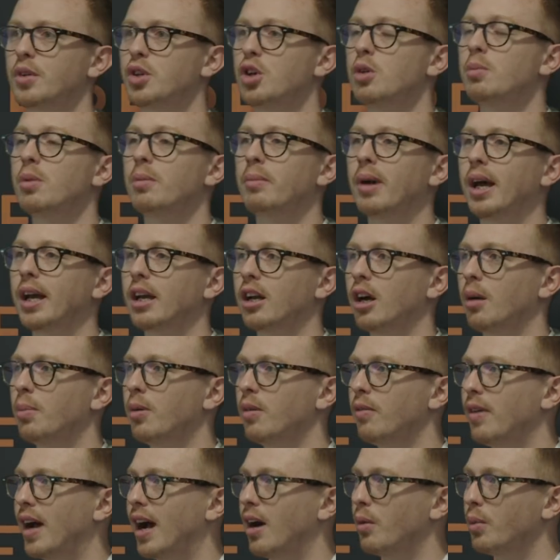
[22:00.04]
human makeup
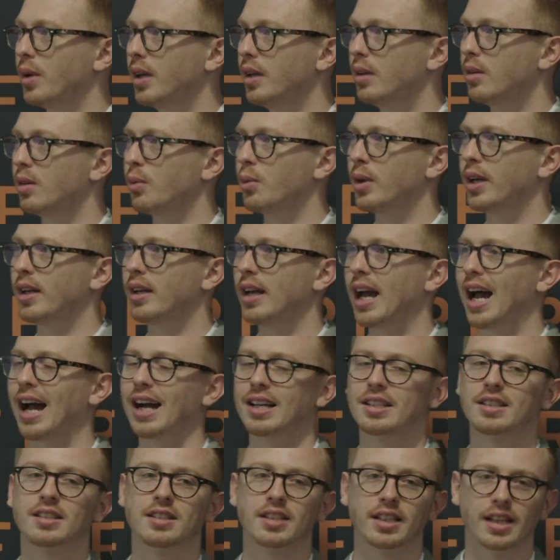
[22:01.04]
of how we, we
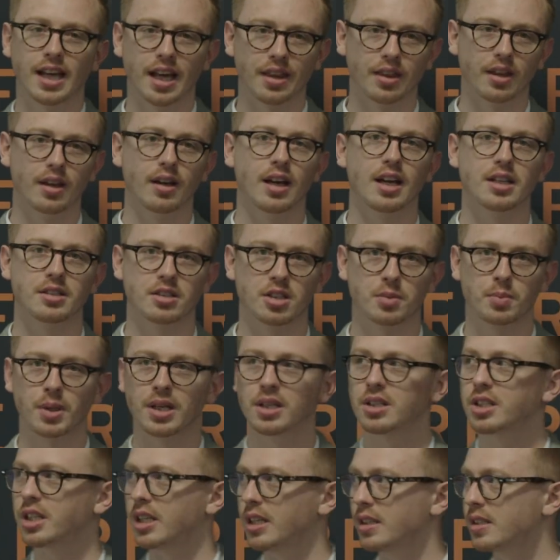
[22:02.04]
act together as a
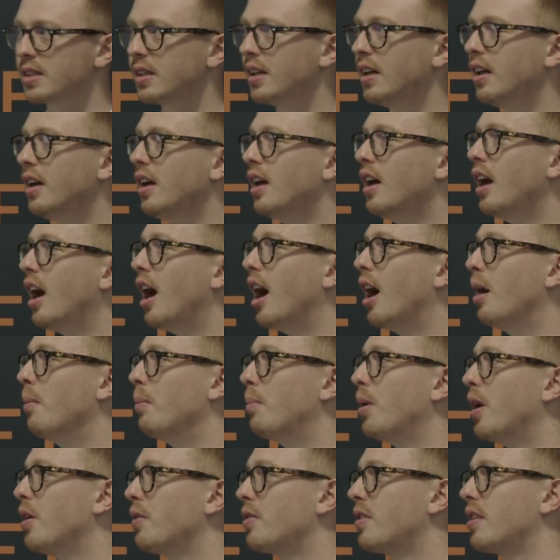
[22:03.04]
species. Um,
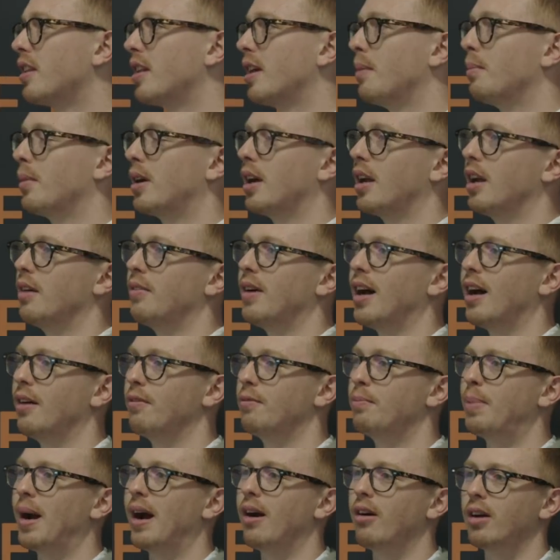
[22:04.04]
both of them kind of
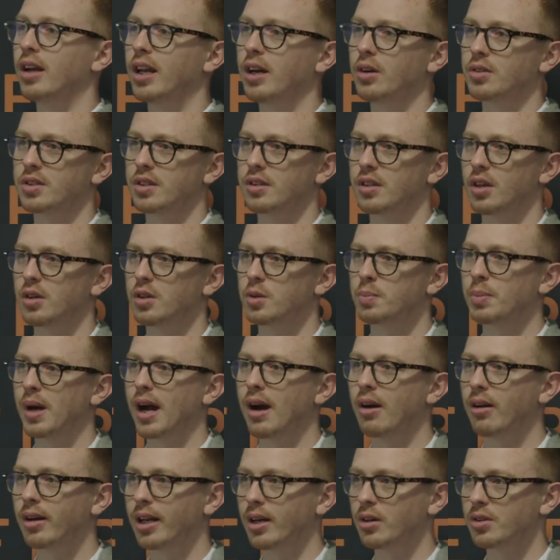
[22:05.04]
have parallels, and those
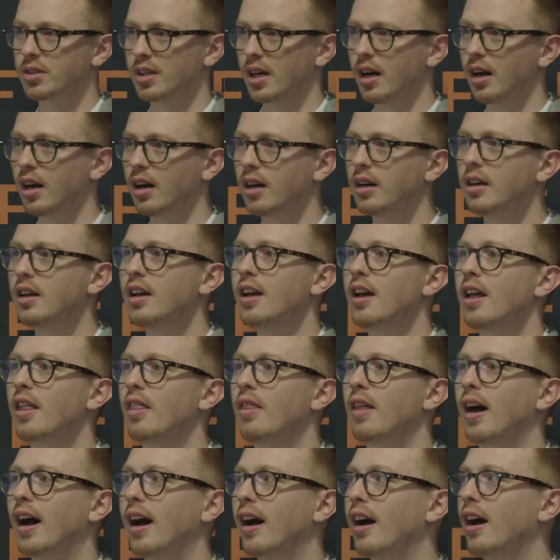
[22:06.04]
parallels are
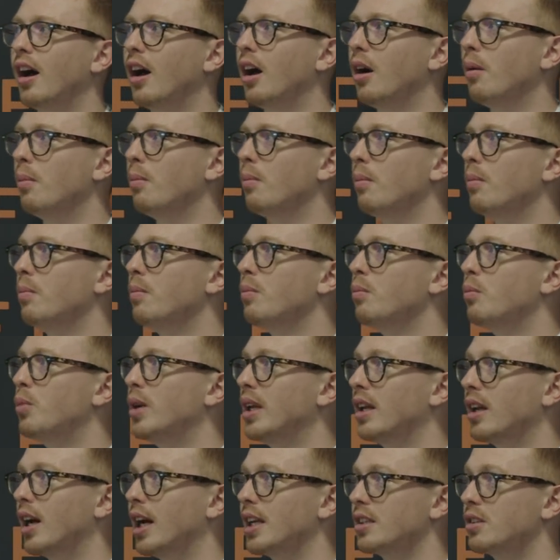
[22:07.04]
that um,
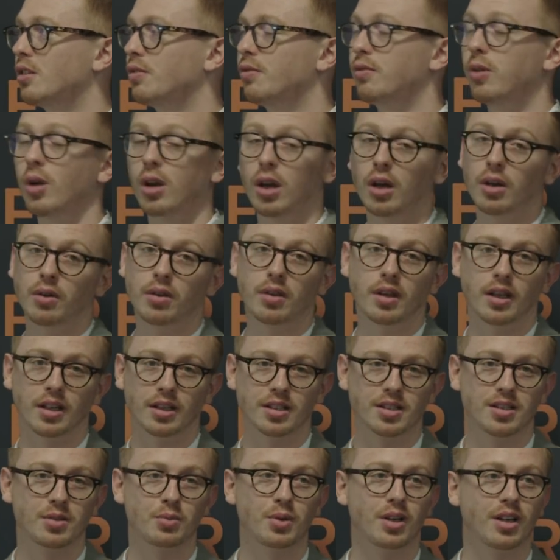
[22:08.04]
we like to follow
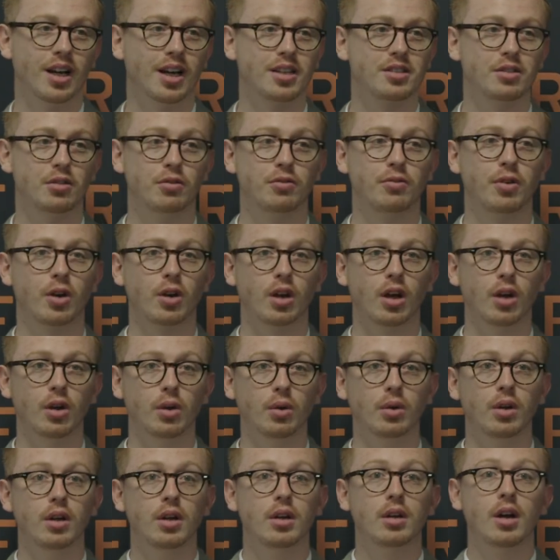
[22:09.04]
things. We like to
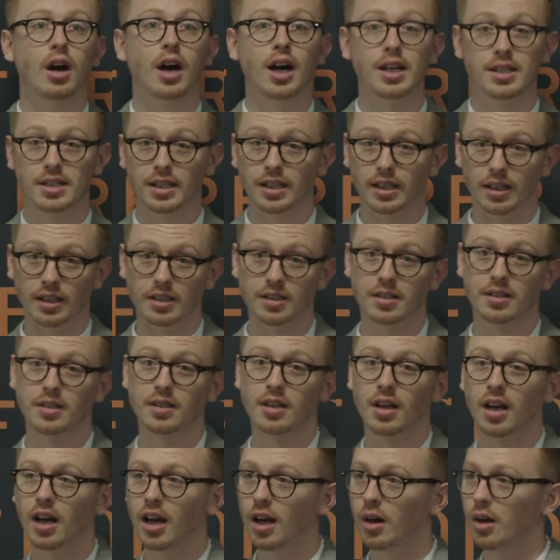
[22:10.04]
follow
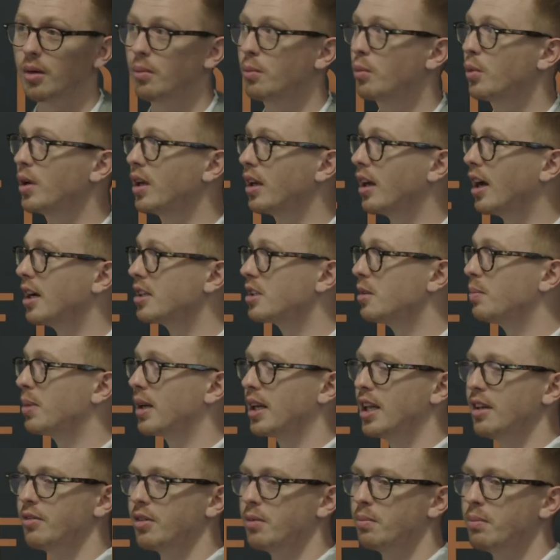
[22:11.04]
ideas. Um, we like to
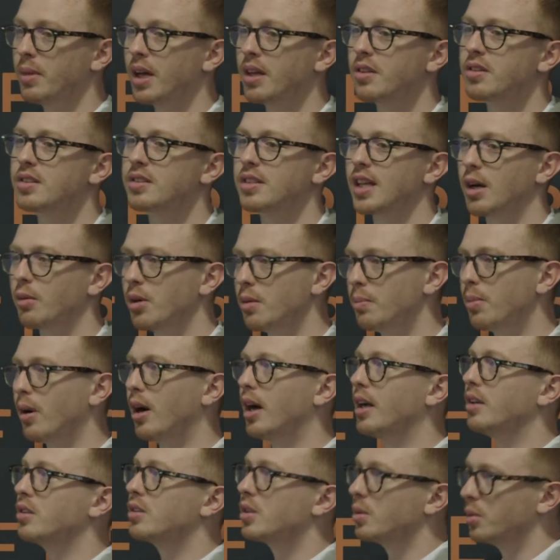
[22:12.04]
believe in myths that we
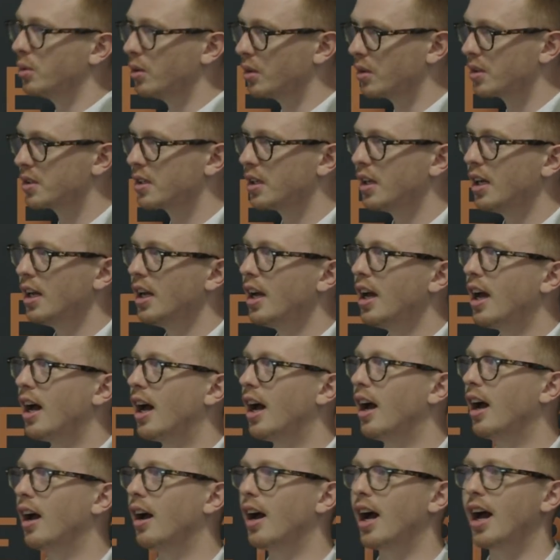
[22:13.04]
bind towards.
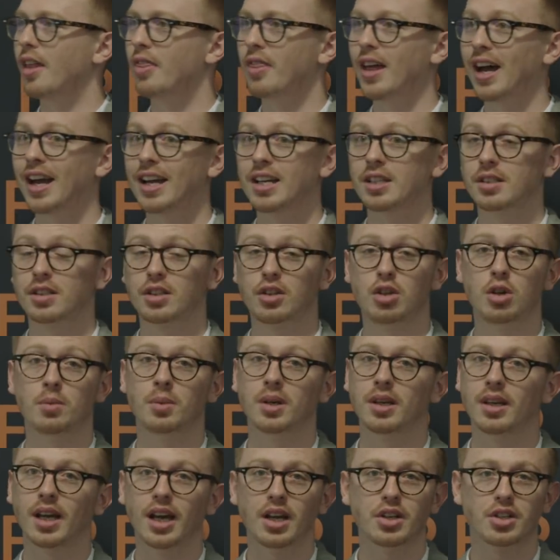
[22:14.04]
Uh, and that is
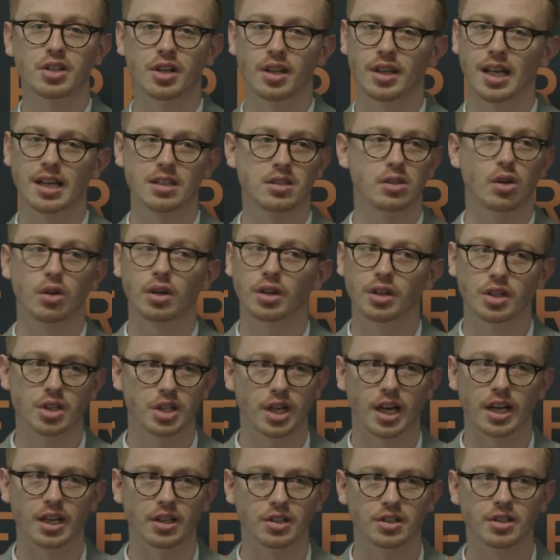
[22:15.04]
human nature, and that's not going to
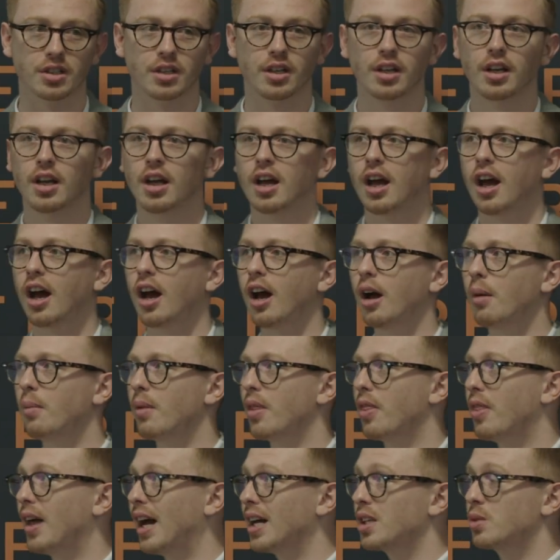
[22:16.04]
change. Um,
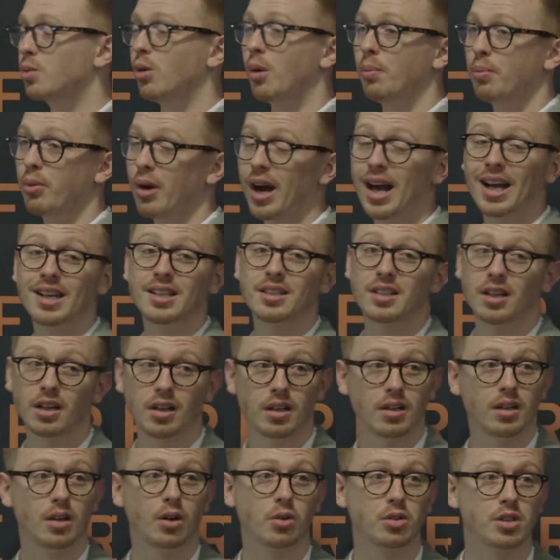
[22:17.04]
that's what brands
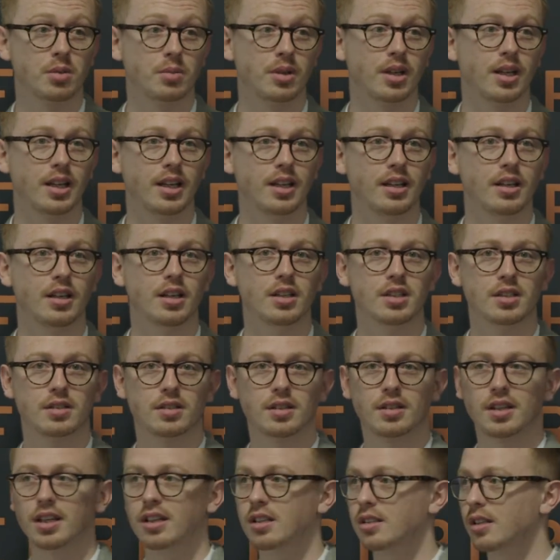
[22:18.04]
are, ultimately,
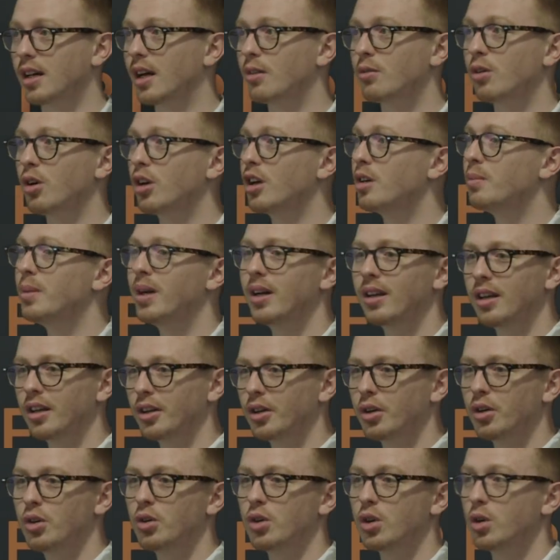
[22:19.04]
is things like Rocket Mill
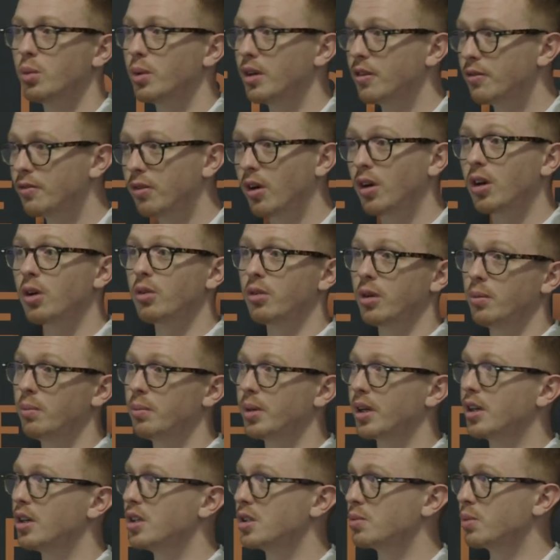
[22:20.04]
and Google. We follow them
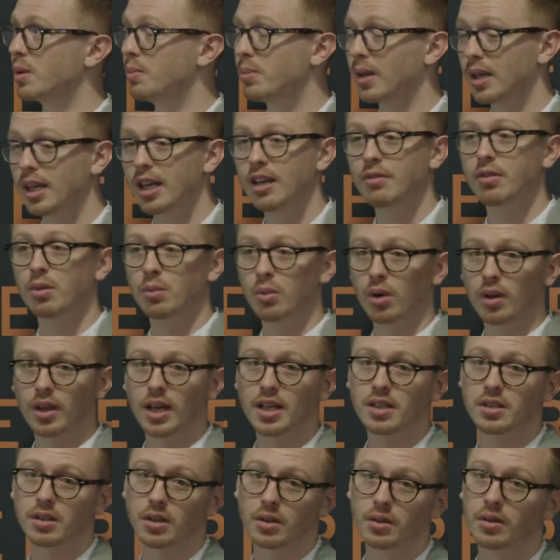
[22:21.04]
because we believe in what
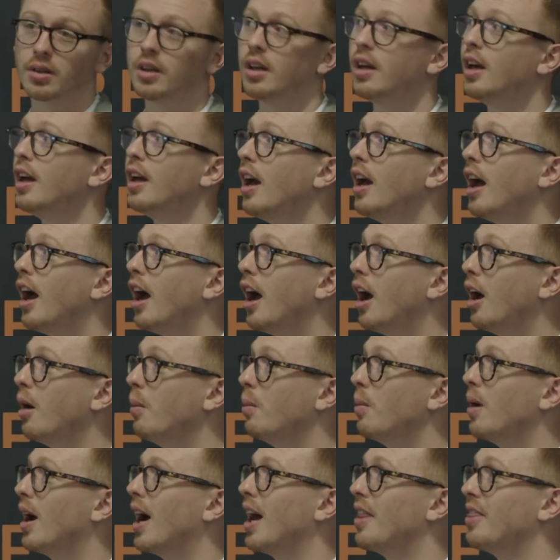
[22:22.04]
they do.
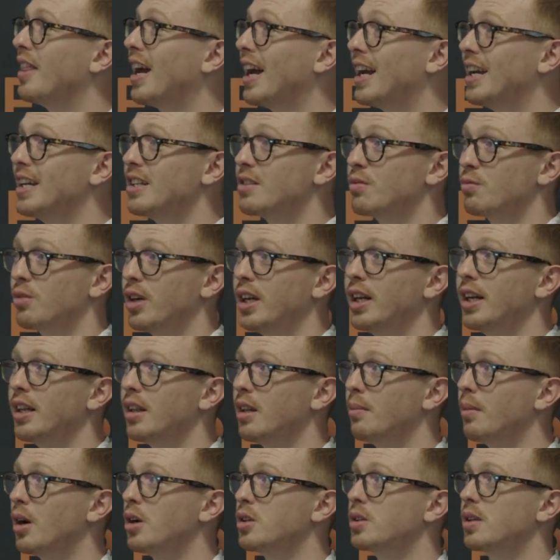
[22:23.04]
Um, and that is really
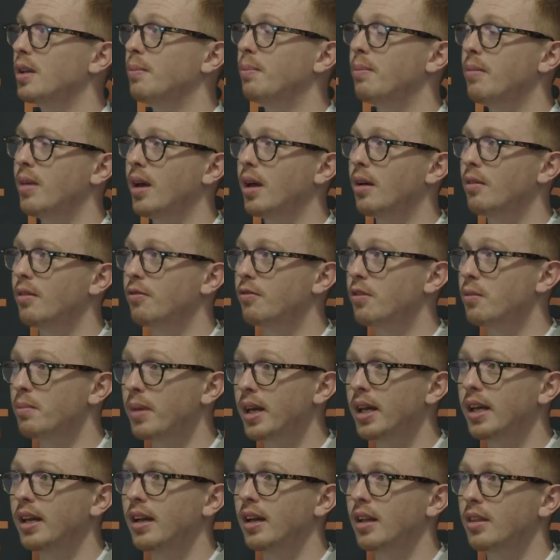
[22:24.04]
the most, for
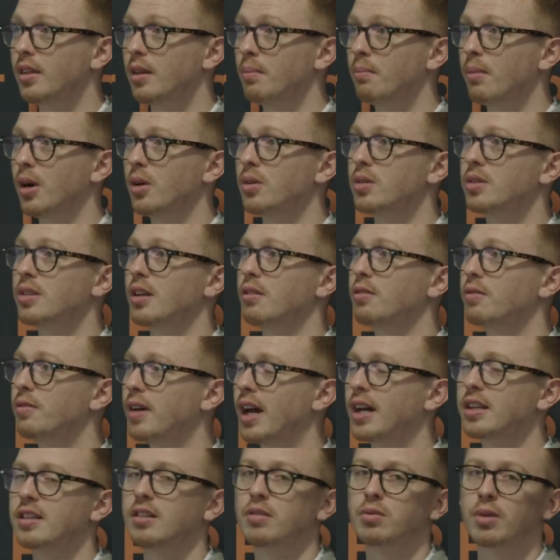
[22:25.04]
me, the most
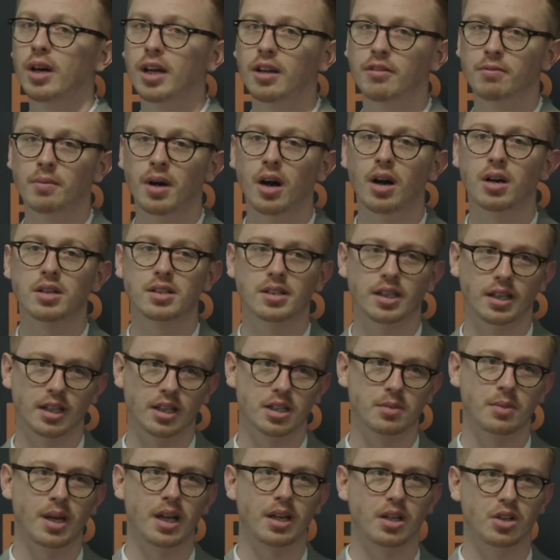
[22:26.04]
effective way of marketing,
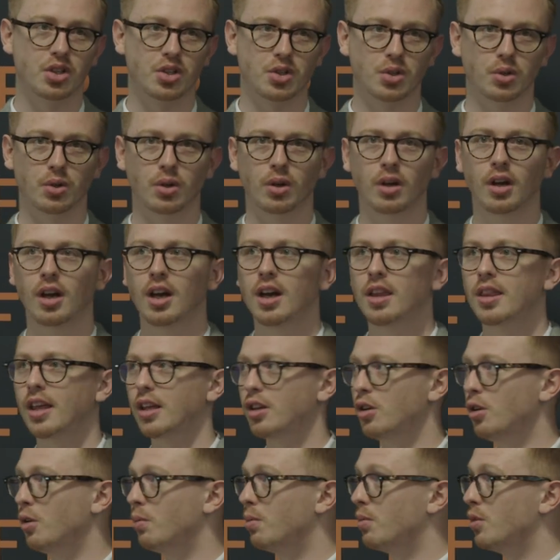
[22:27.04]
is making sure that
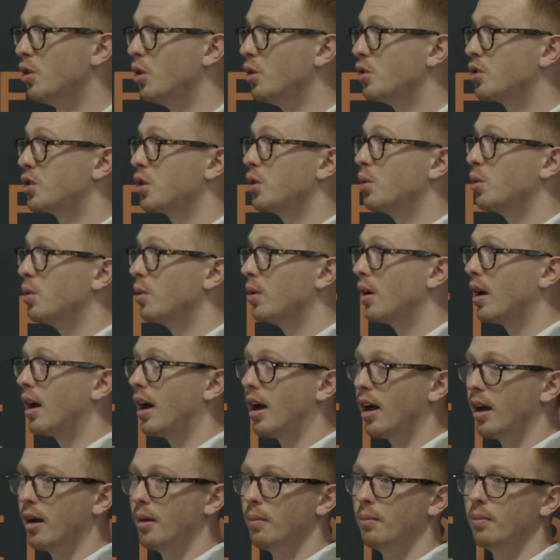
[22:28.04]
you, you do,
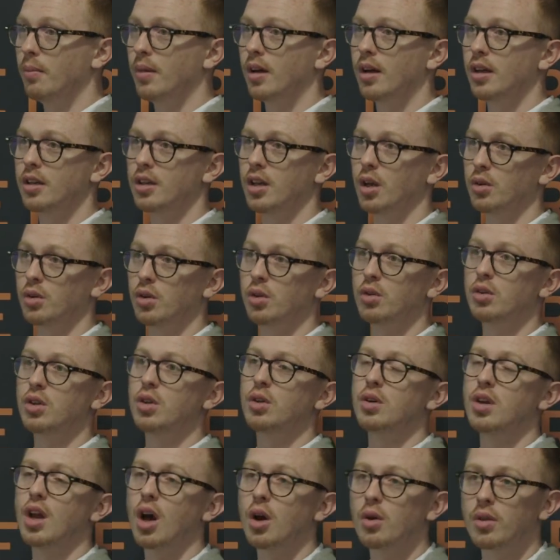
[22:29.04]
um, you know, you,
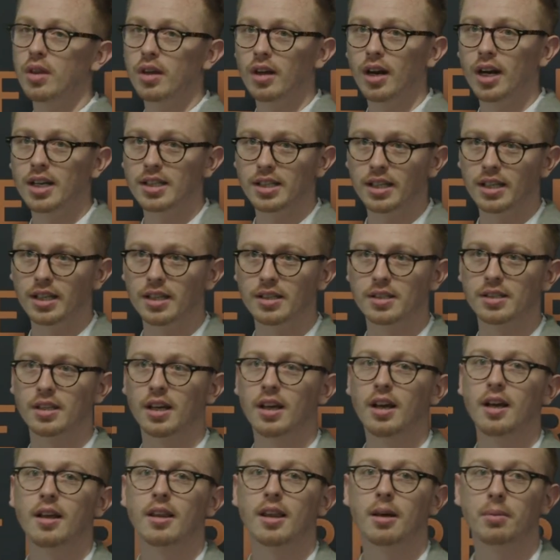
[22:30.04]
you know the ideas
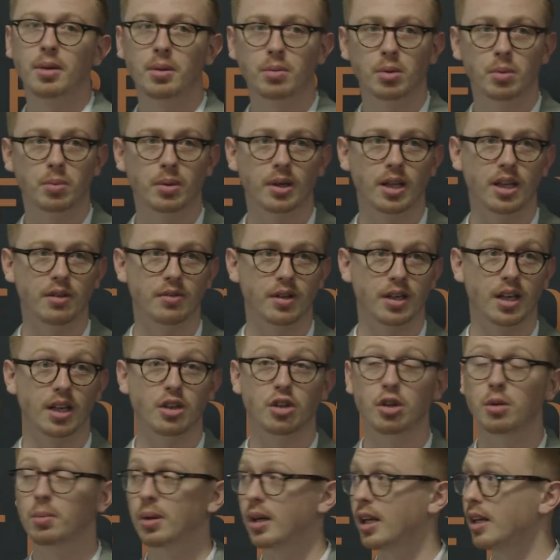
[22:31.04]
that people believe in,
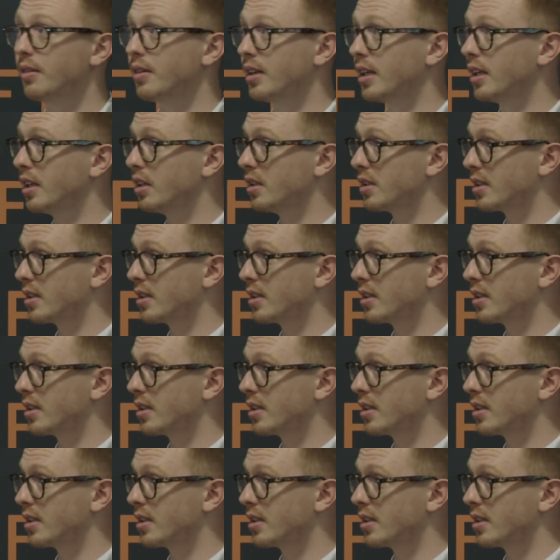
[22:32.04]
and you believe in it